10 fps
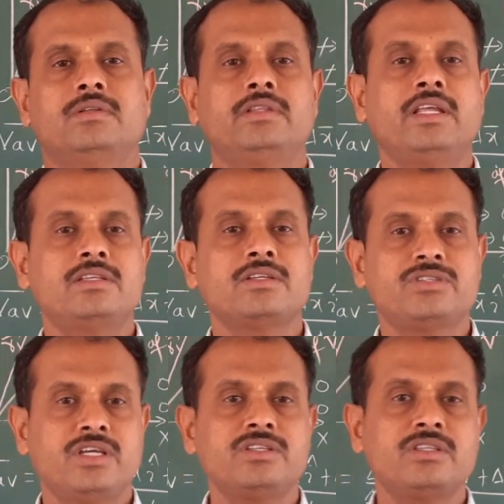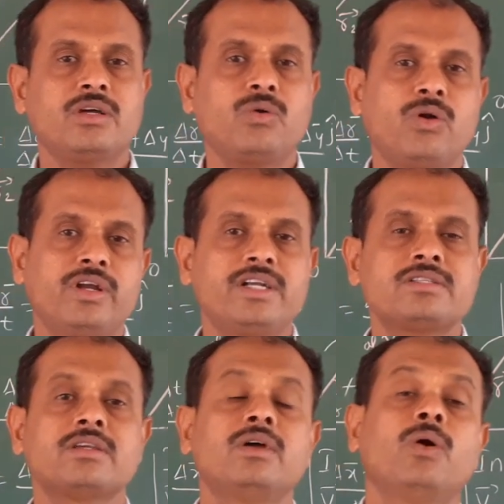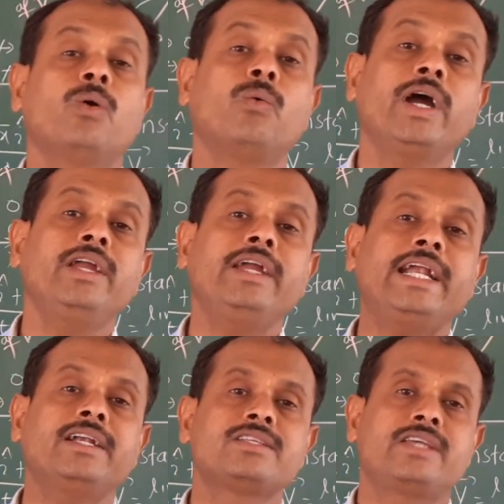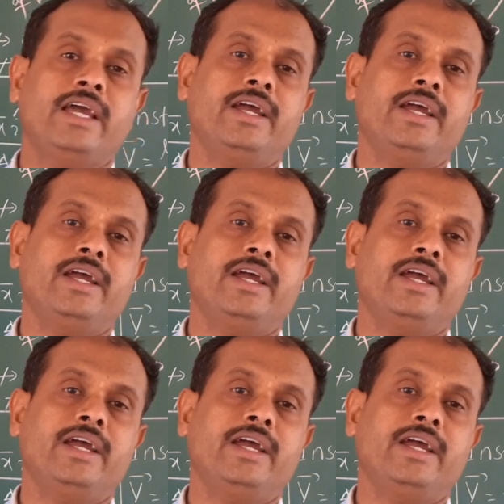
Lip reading: there is a change in the coordinates y and z.